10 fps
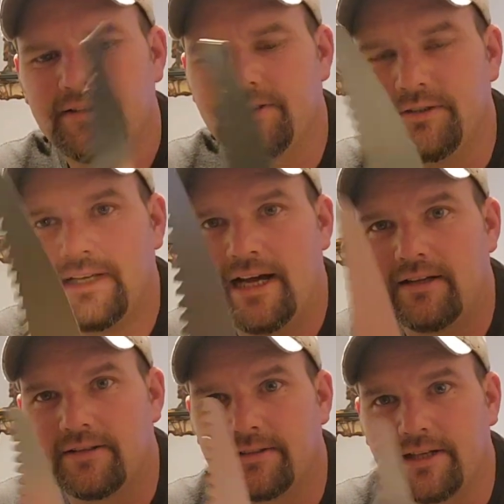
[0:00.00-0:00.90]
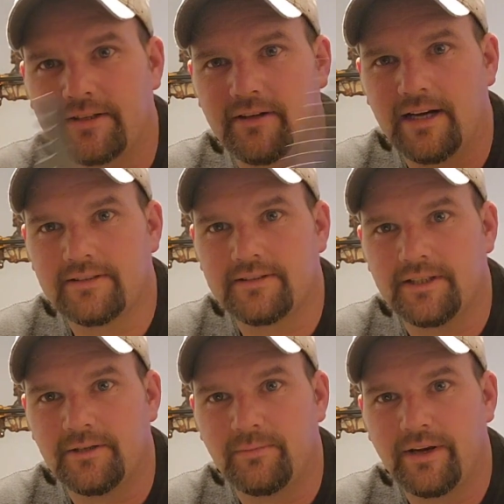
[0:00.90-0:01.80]
$2 at a garage
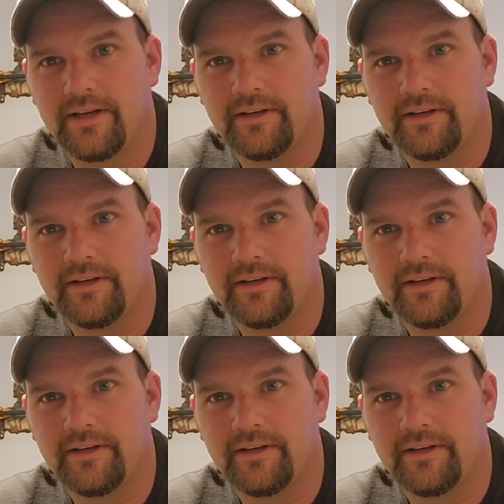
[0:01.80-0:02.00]
sale, brand